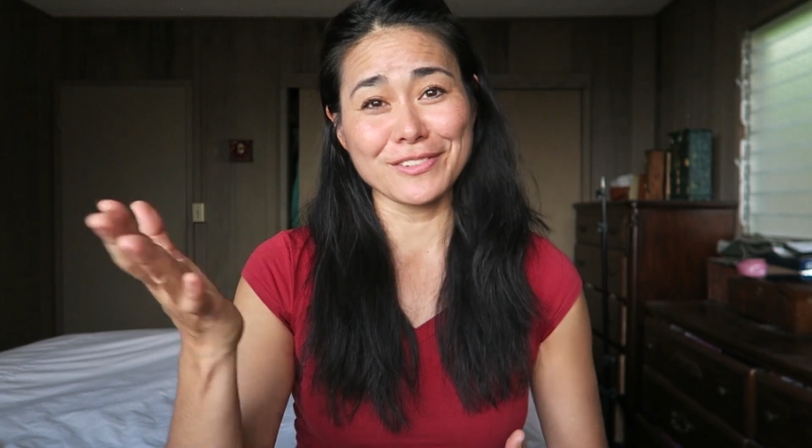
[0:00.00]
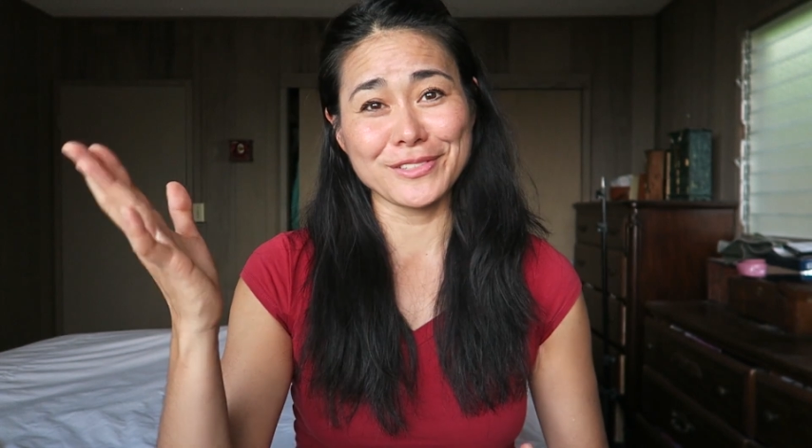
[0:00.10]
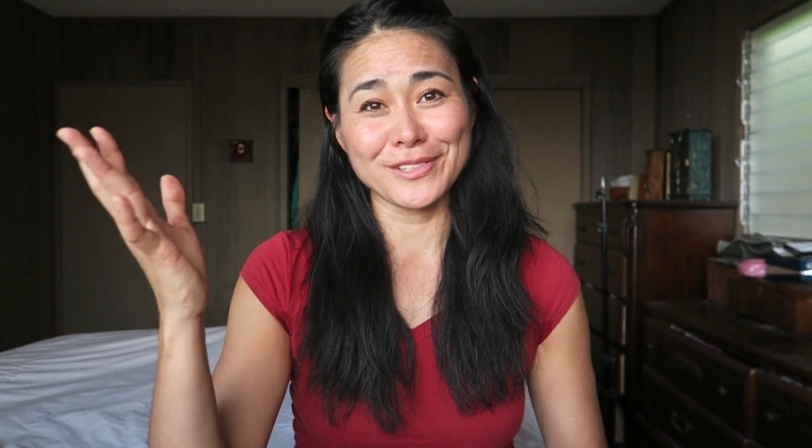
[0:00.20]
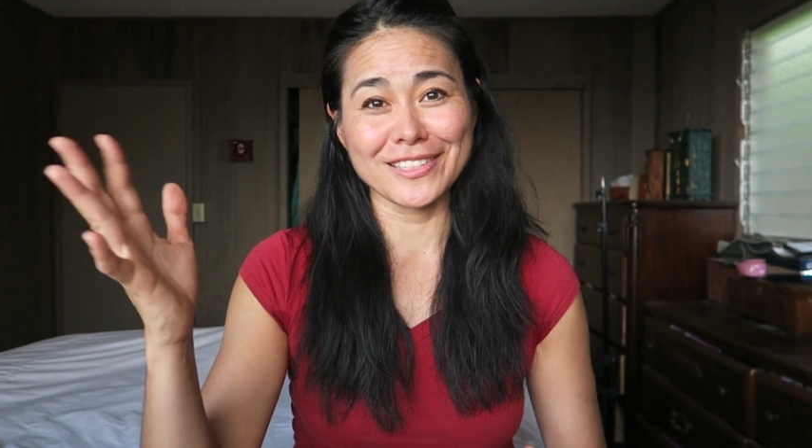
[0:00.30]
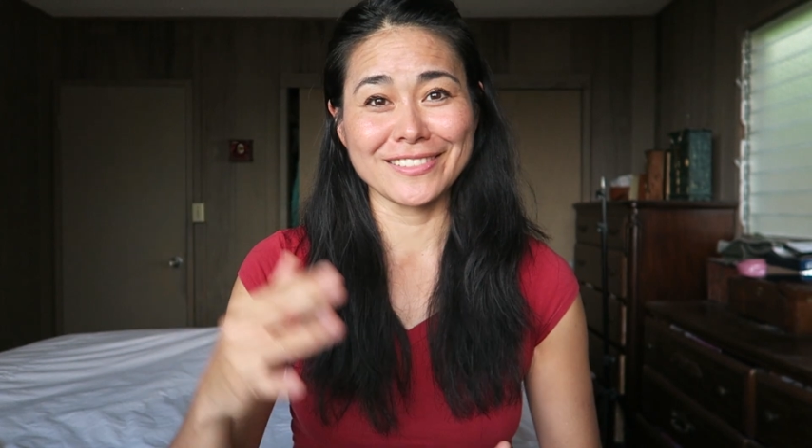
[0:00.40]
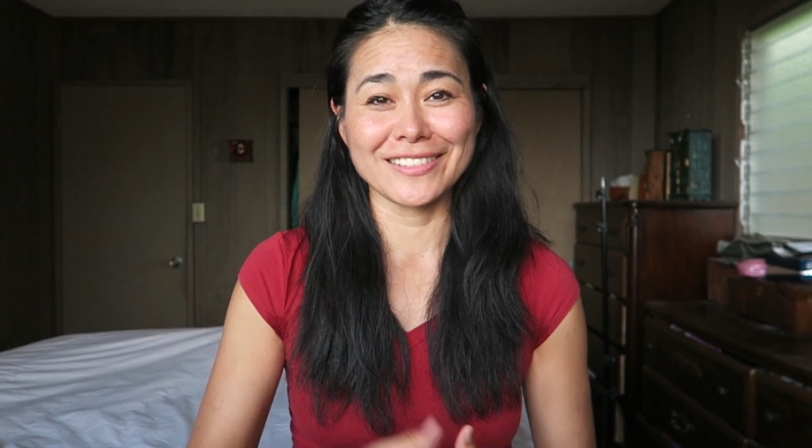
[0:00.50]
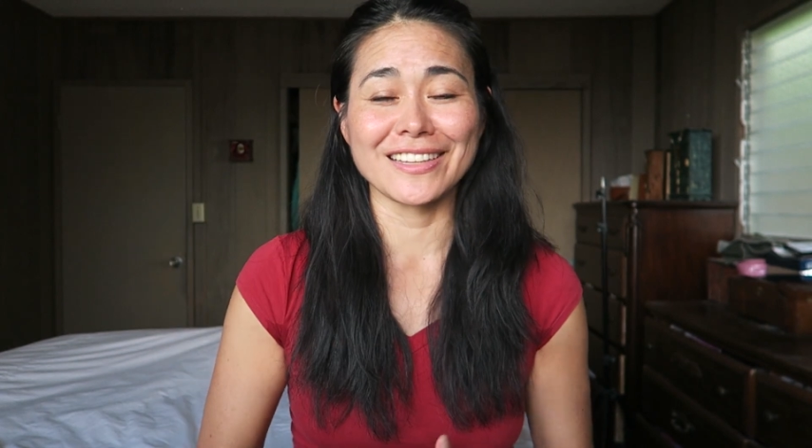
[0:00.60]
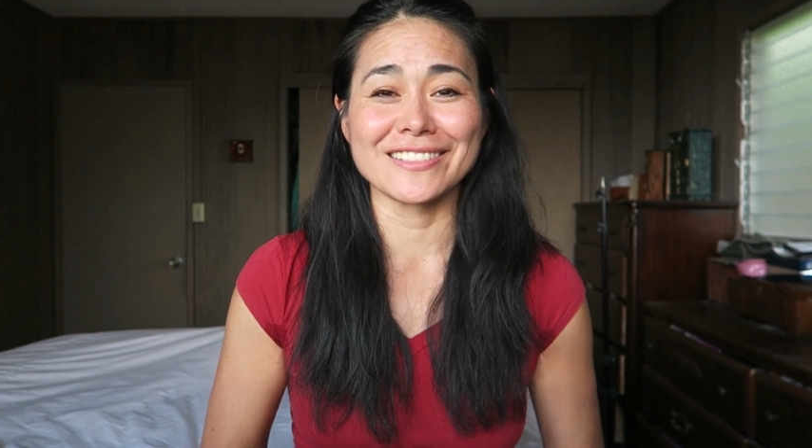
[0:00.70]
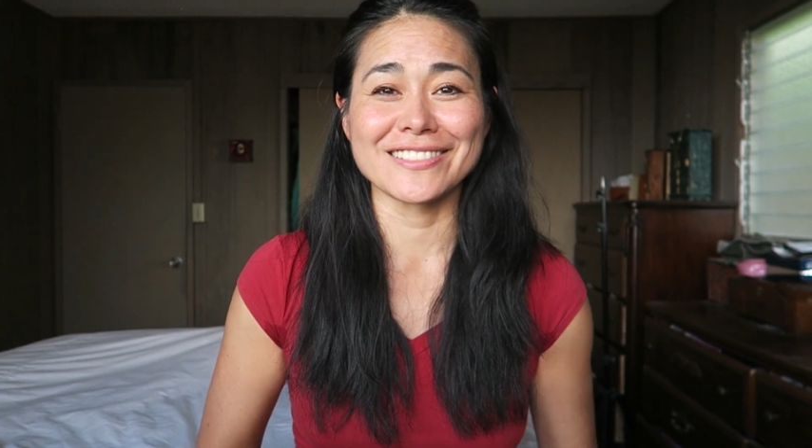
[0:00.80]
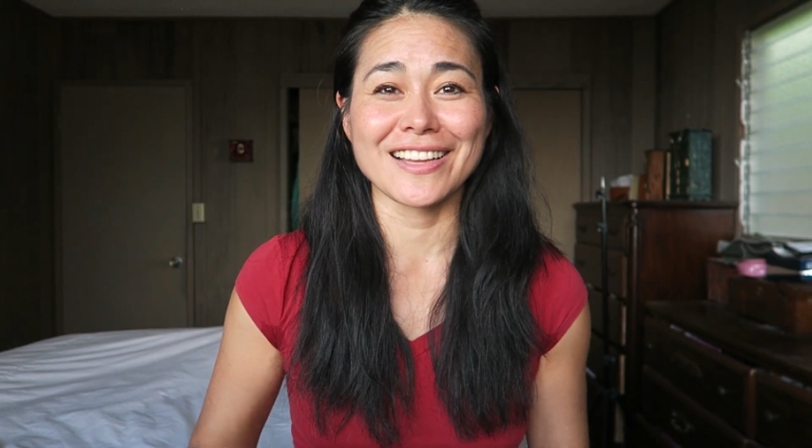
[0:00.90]
oh, you can
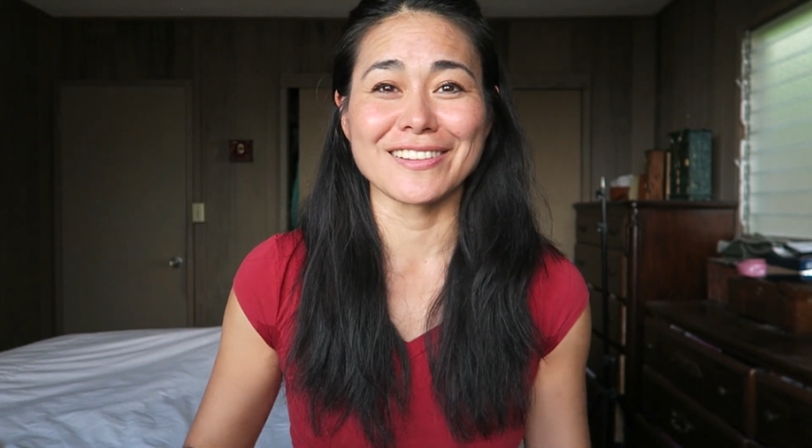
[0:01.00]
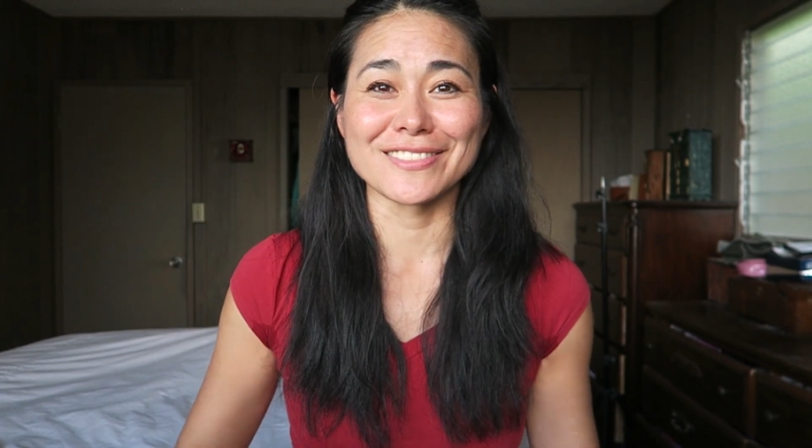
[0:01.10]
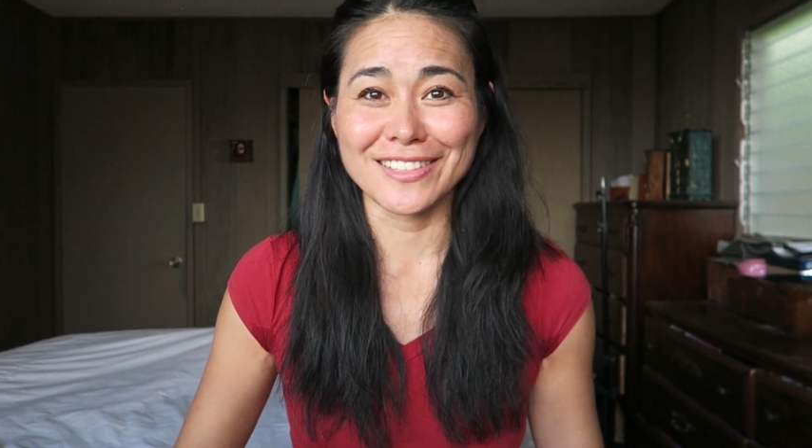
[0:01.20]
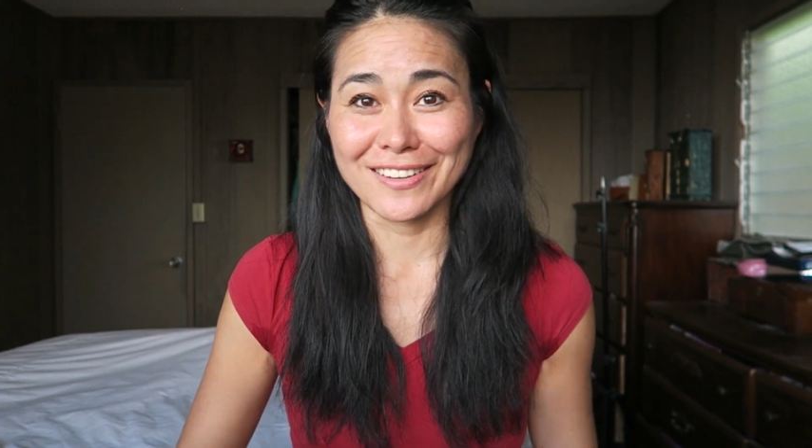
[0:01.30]
get a discount.